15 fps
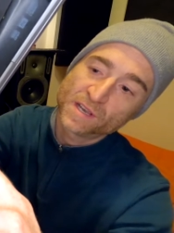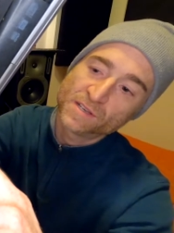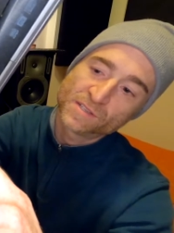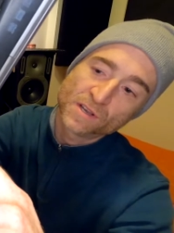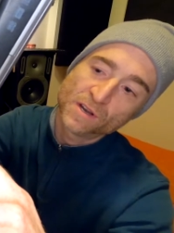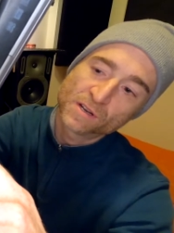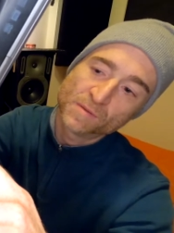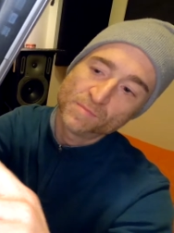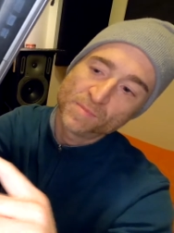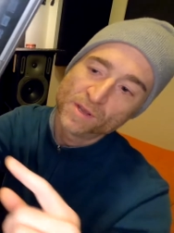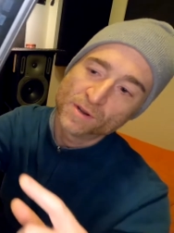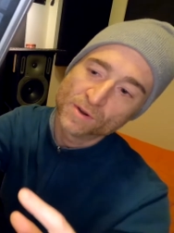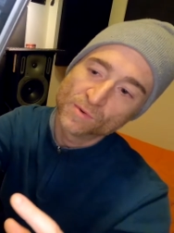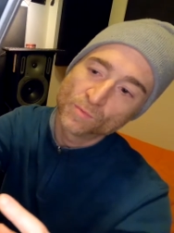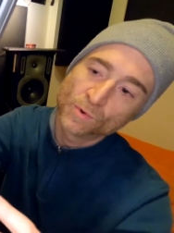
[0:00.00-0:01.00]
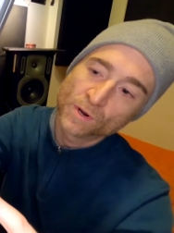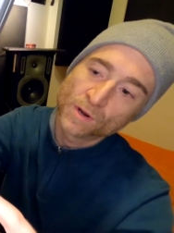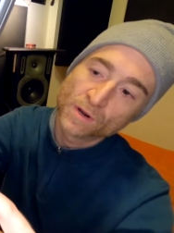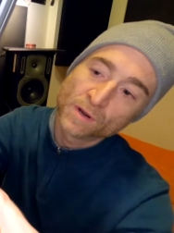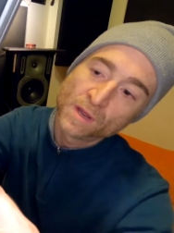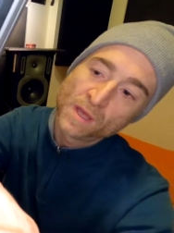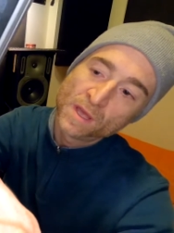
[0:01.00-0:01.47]
I saw a computer
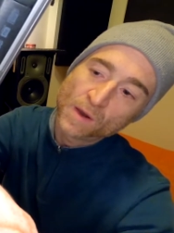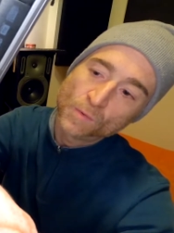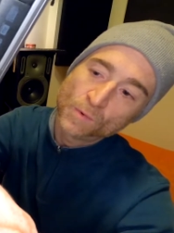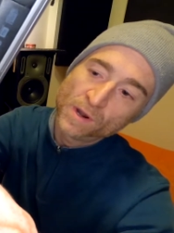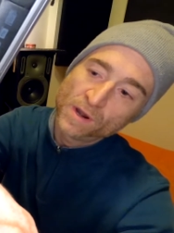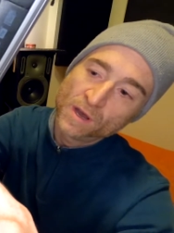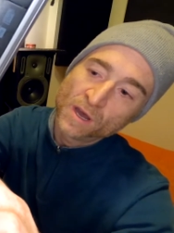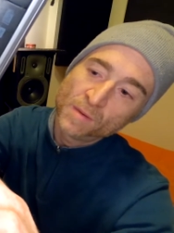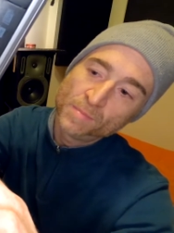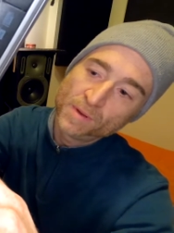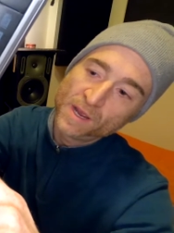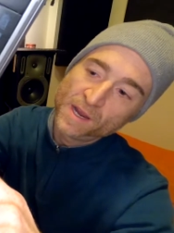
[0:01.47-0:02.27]
where that went up